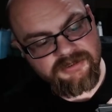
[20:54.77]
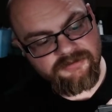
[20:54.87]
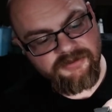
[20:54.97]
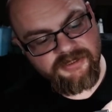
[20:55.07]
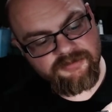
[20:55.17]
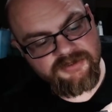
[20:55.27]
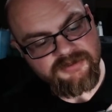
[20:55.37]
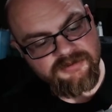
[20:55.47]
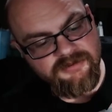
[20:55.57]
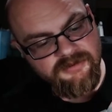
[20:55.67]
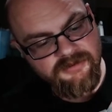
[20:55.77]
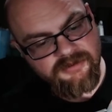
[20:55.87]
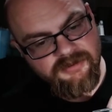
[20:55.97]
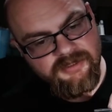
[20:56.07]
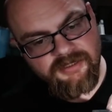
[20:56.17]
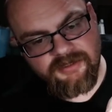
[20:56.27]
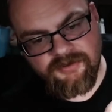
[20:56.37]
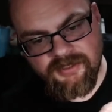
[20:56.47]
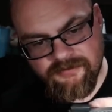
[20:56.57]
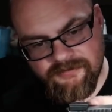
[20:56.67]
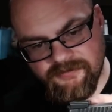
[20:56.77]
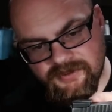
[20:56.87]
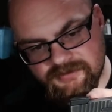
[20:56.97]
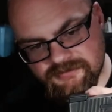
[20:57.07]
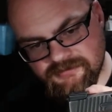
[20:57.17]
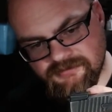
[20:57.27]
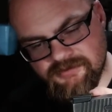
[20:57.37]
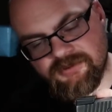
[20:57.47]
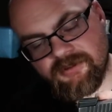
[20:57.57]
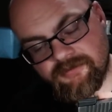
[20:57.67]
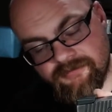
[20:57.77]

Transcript: frames, and that front, I'm sorry,